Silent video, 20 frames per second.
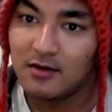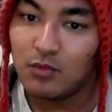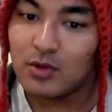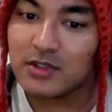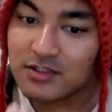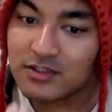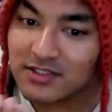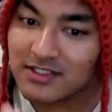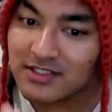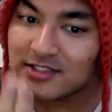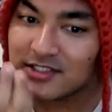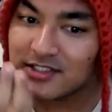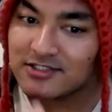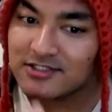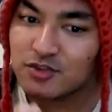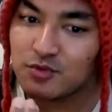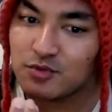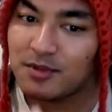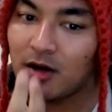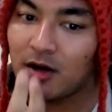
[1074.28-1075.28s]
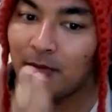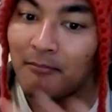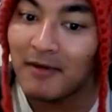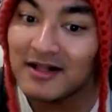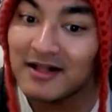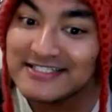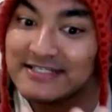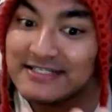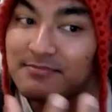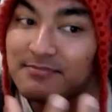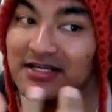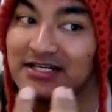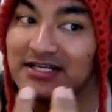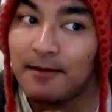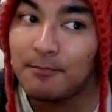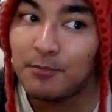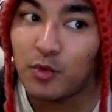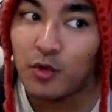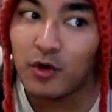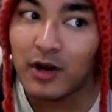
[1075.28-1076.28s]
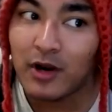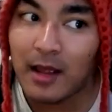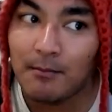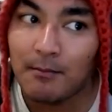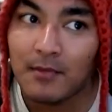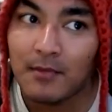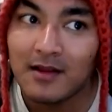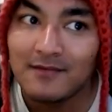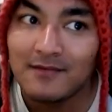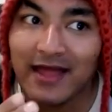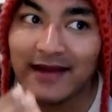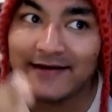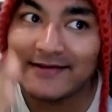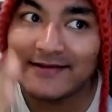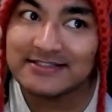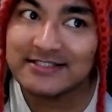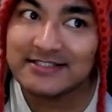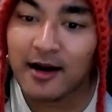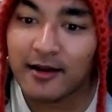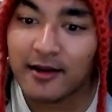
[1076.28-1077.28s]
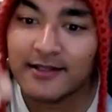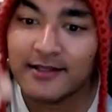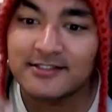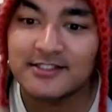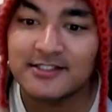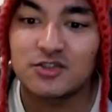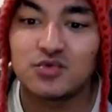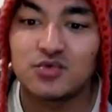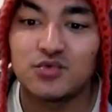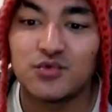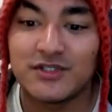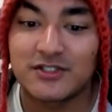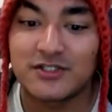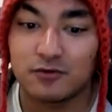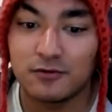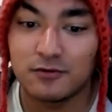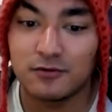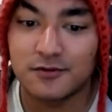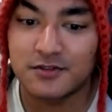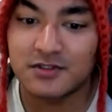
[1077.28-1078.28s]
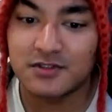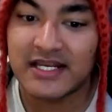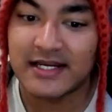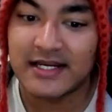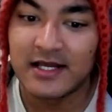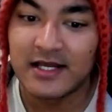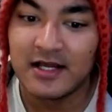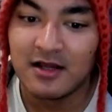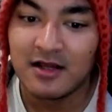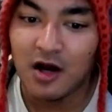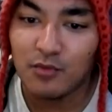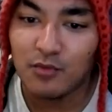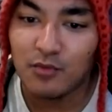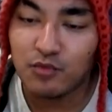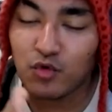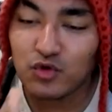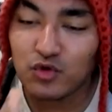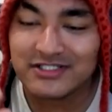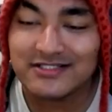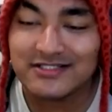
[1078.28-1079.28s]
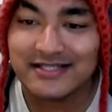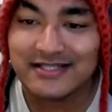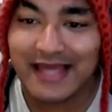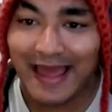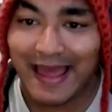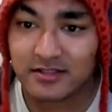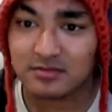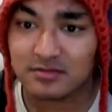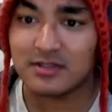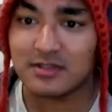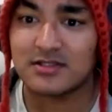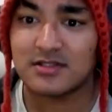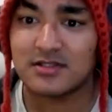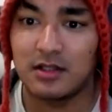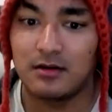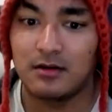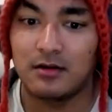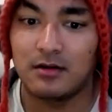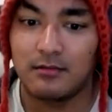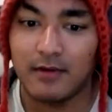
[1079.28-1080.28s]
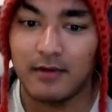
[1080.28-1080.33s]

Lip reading: What do you think? There should be a multimedia program that is targeted to school children. Of course, it's educational,